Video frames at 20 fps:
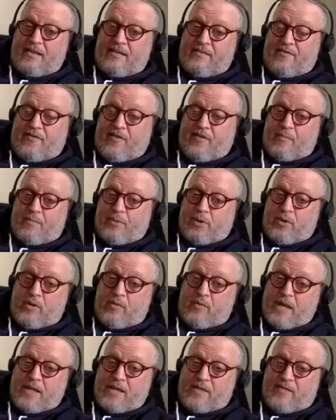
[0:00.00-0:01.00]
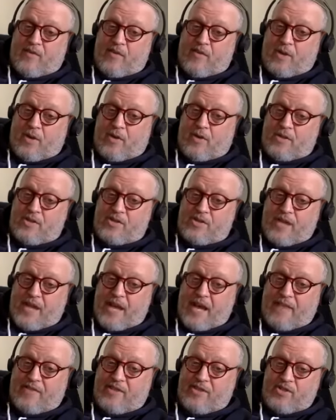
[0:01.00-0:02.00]
for Blue and White to form a coalition,
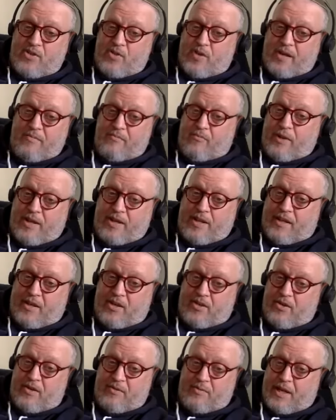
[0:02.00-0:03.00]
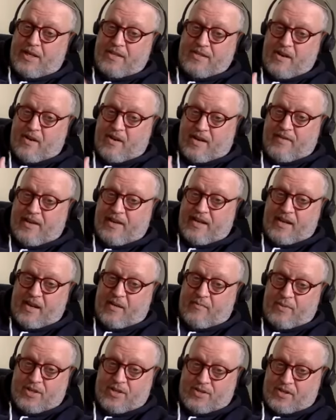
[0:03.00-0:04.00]
they have to join with Likud because they don't have any
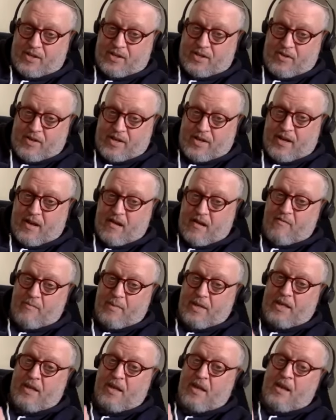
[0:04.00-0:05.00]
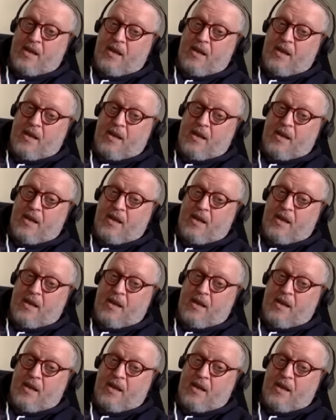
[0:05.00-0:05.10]
numbers, unity government.